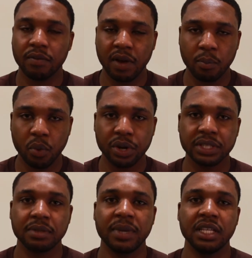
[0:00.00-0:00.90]

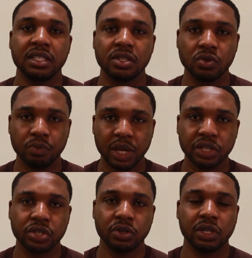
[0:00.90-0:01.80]
appointments to make
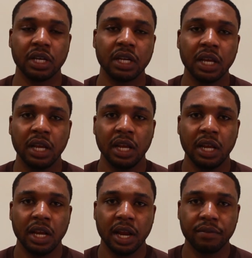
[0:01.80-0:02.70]
sure that
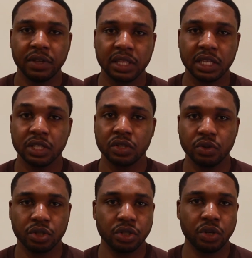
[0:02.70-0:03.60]
everything is
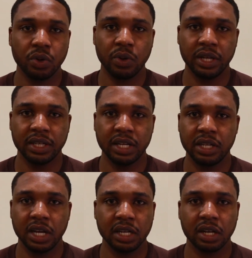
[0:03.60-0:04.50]
good to go, and then
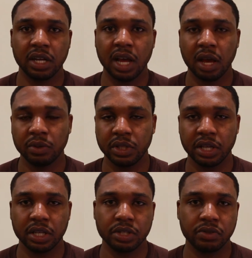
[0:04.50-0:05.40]
you are not out
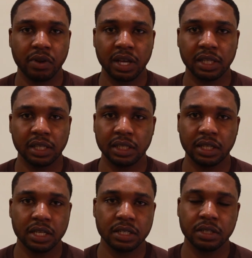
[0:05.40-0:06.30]
there struggling
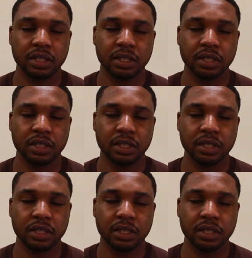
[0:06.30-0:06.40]
and